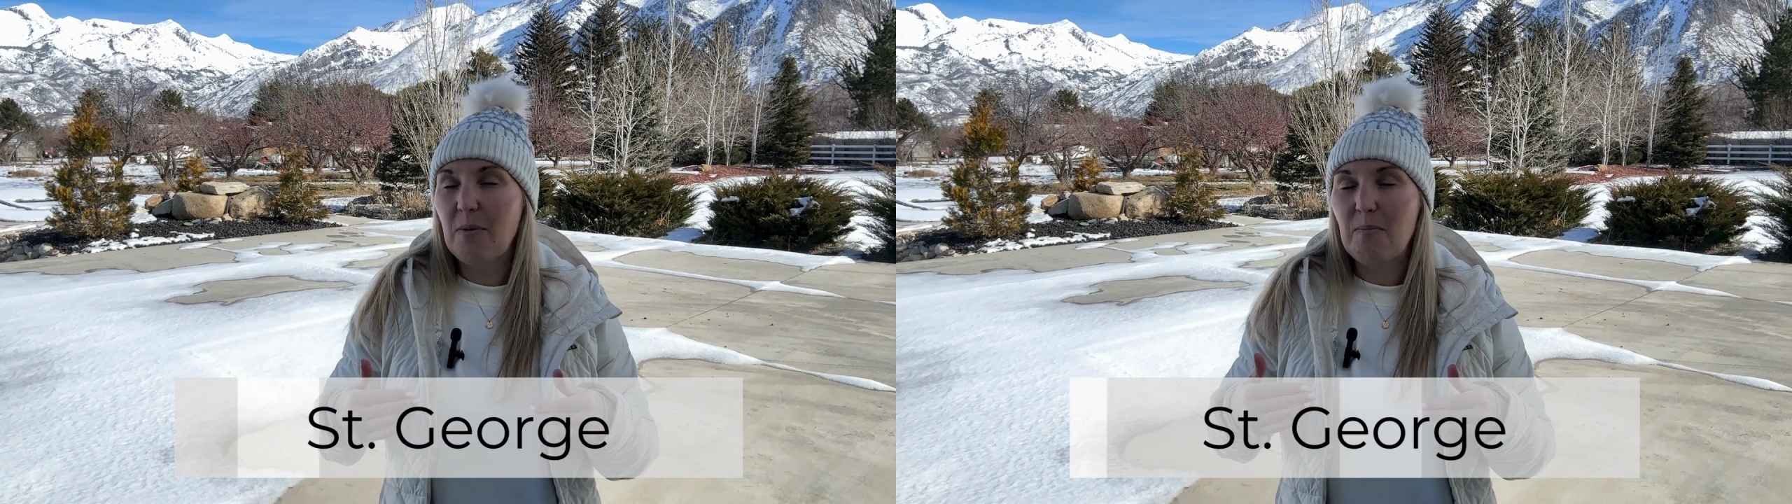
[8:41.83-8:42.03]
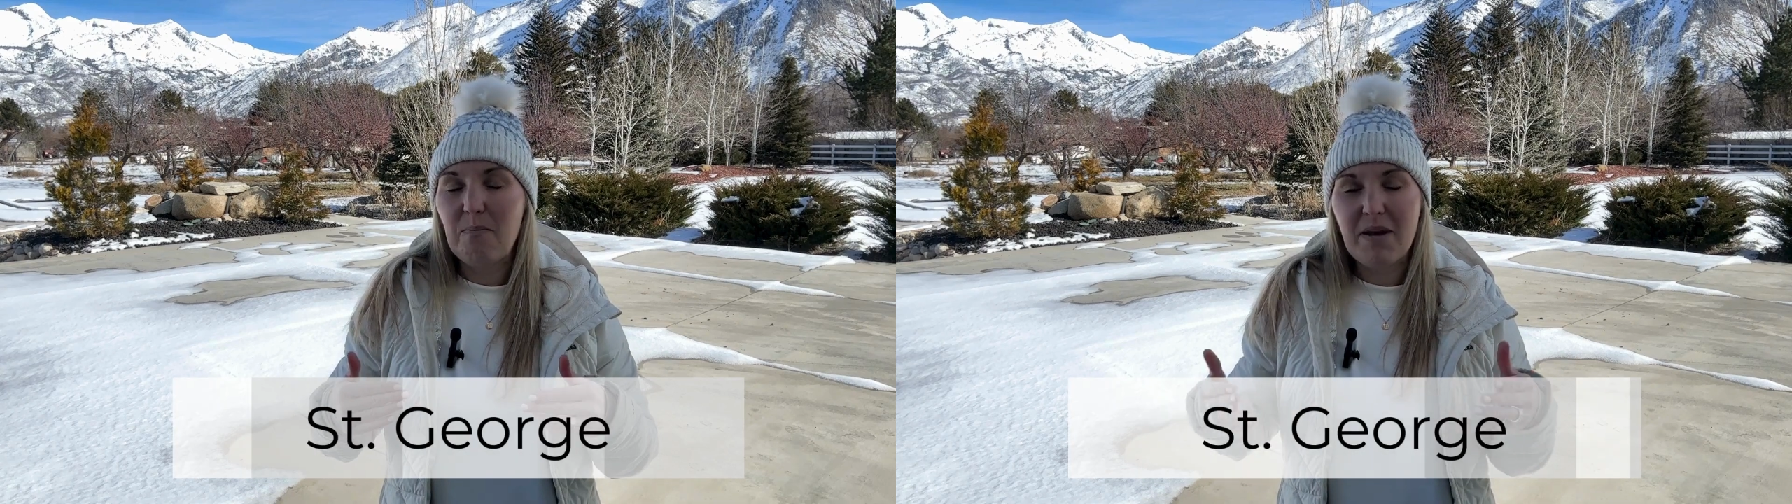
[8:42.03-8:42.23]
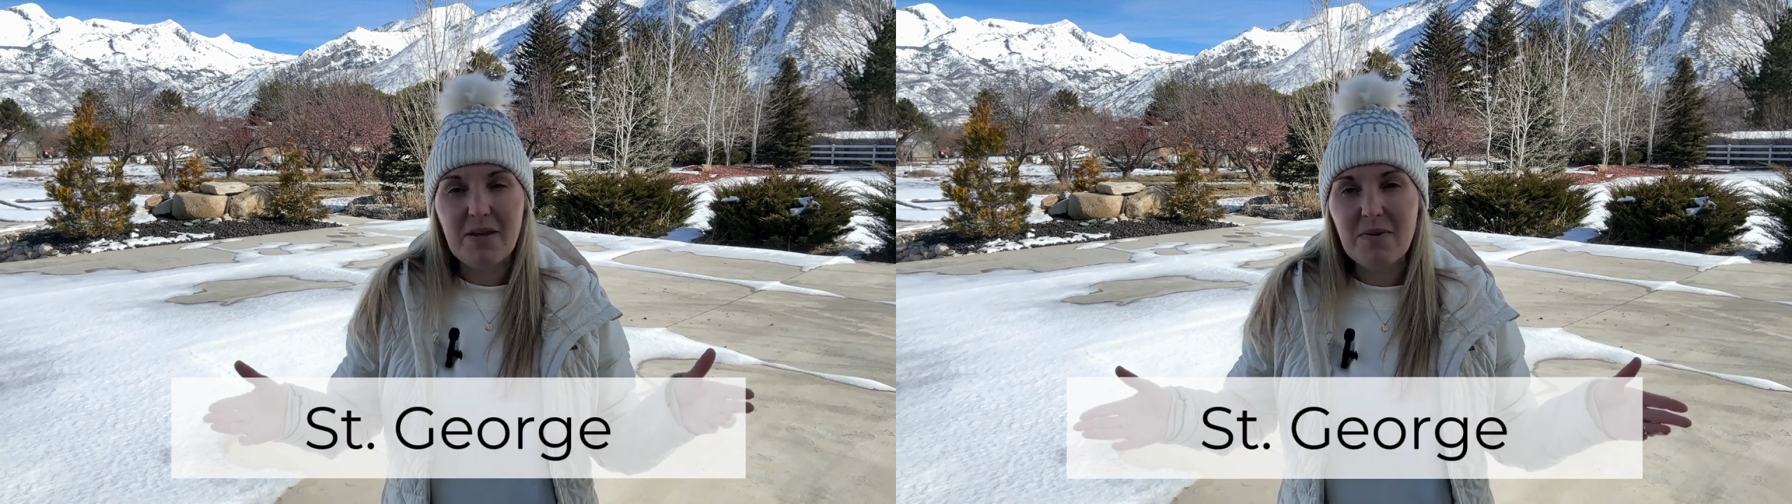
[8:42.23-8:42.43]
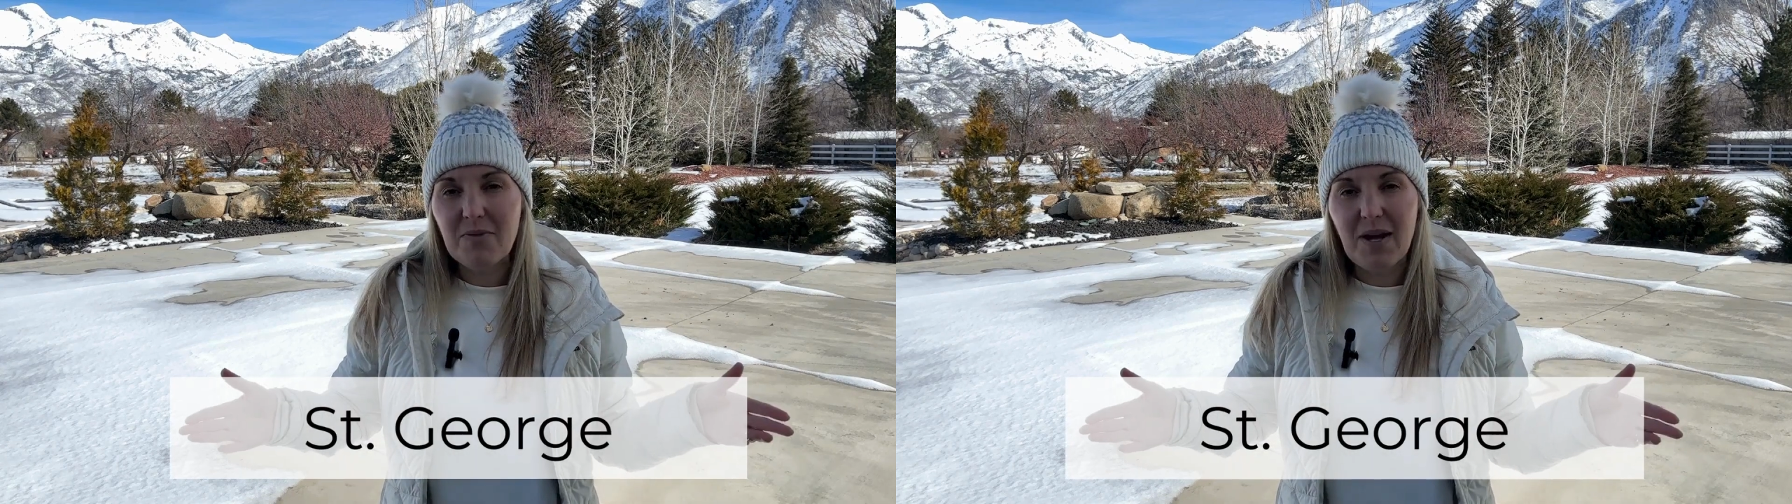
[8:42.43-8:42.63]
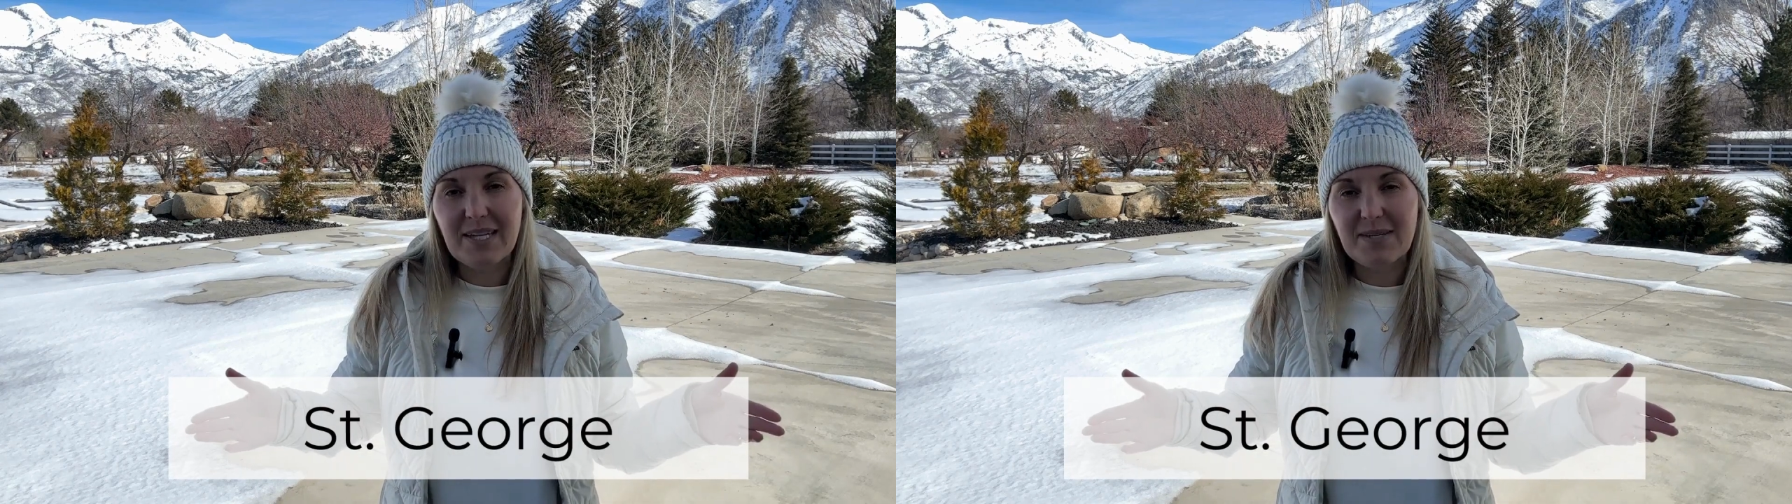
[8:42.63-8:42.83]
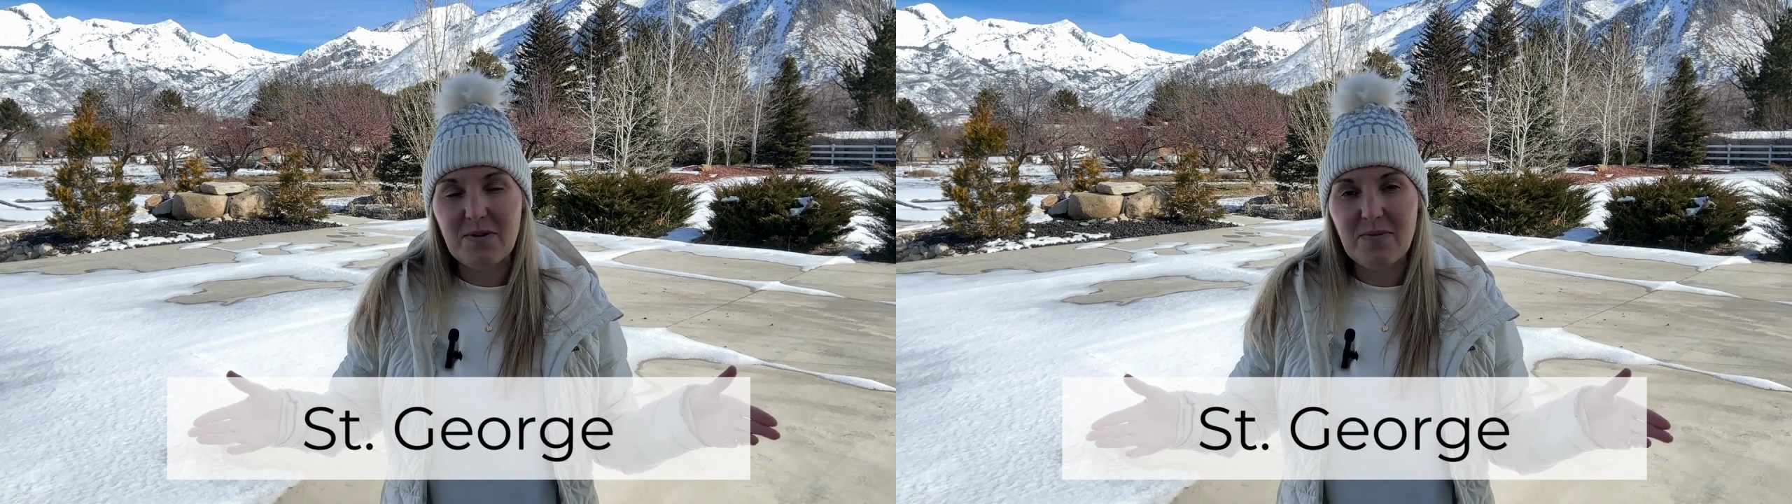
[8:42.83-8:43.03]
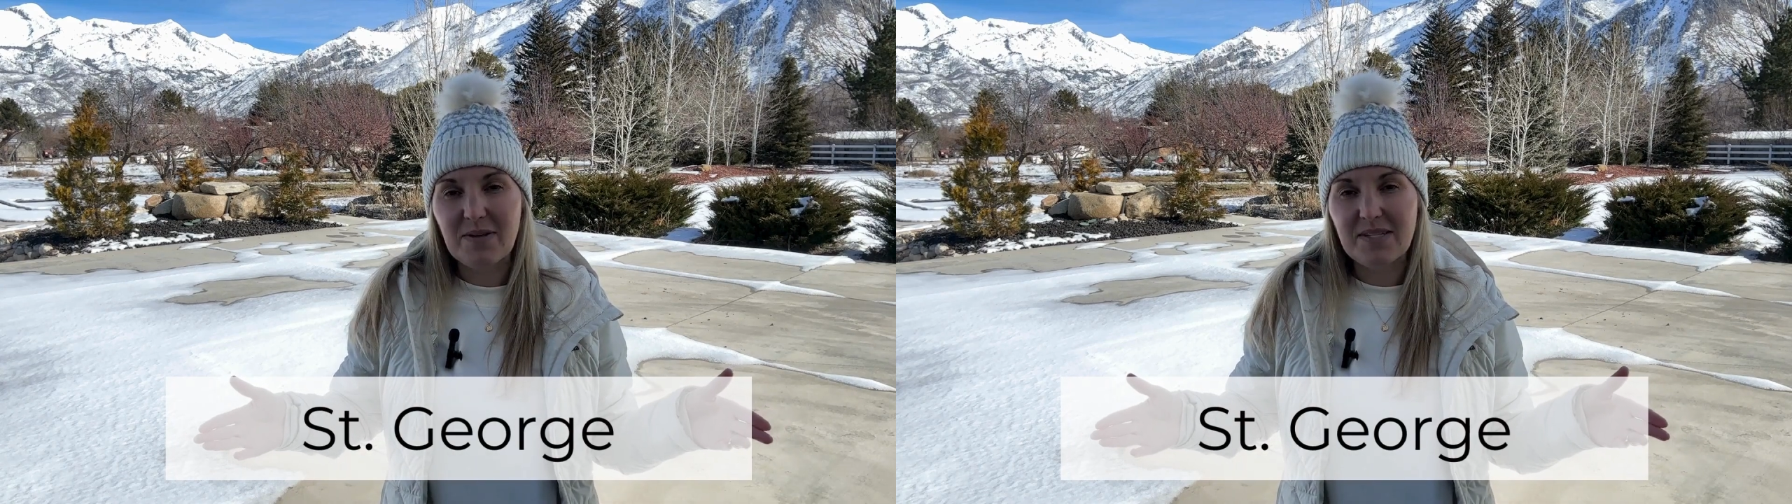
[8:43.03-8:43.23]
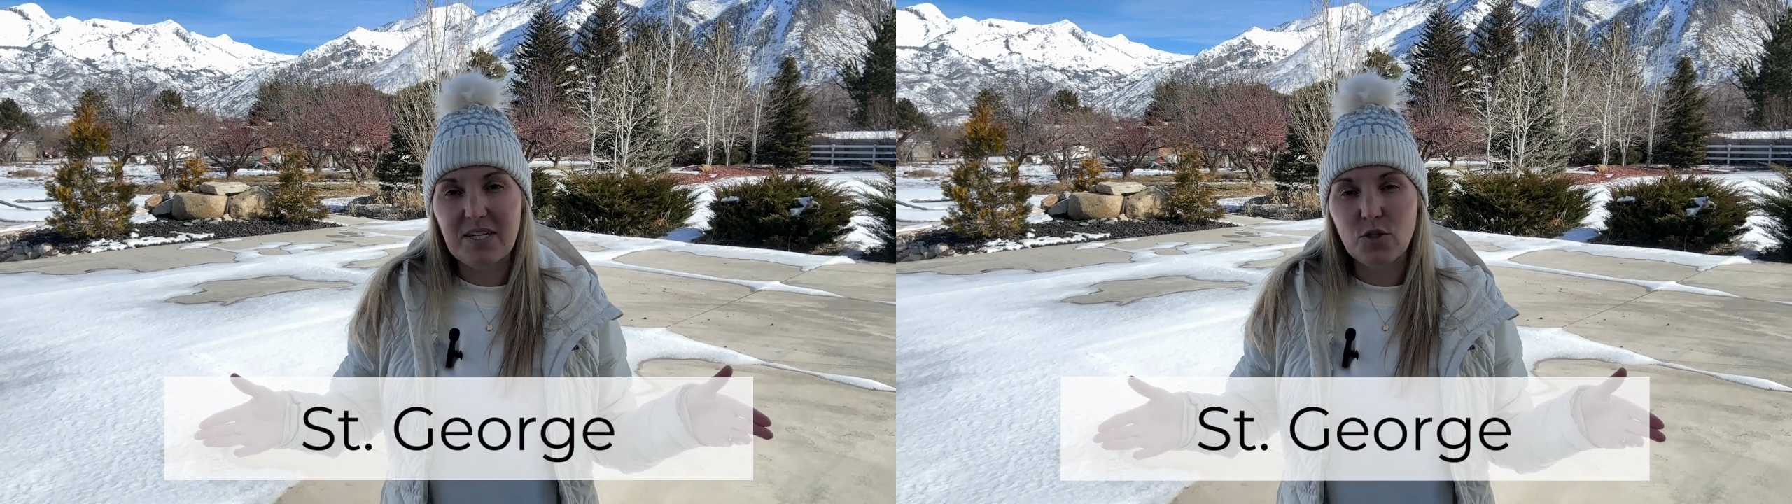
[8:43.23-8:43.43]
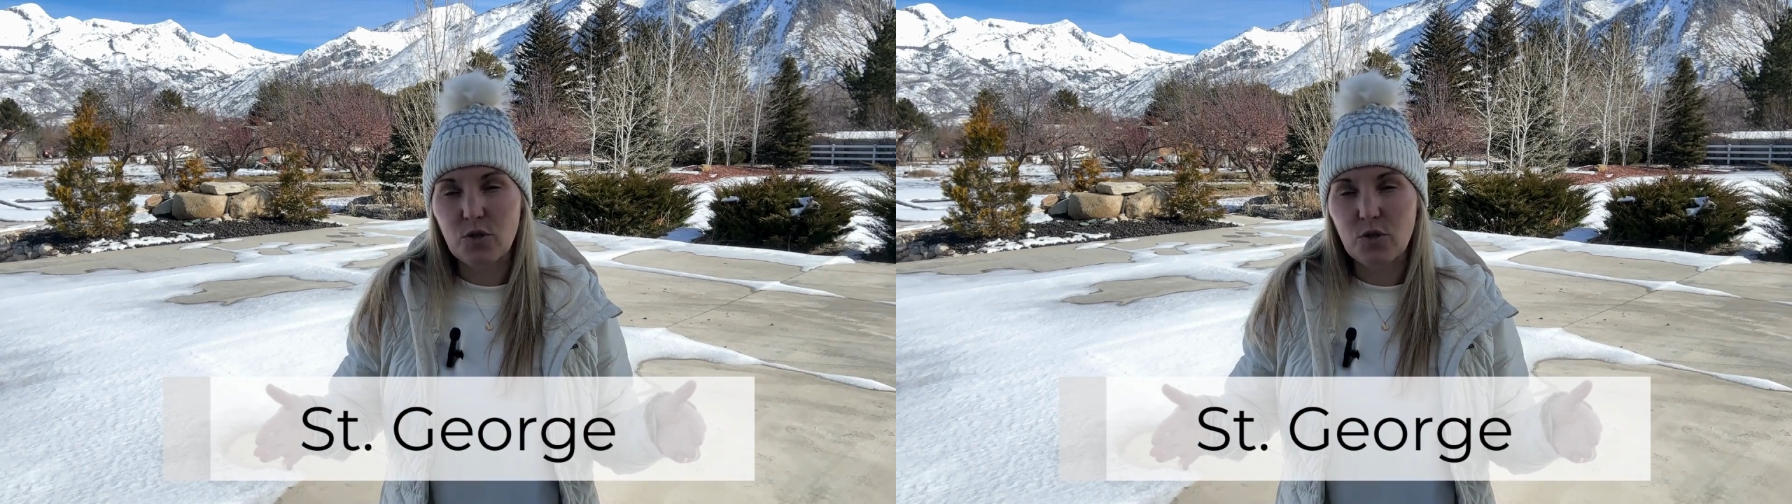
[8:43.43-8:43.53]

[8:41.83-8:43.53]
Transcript: Many people ask me about St.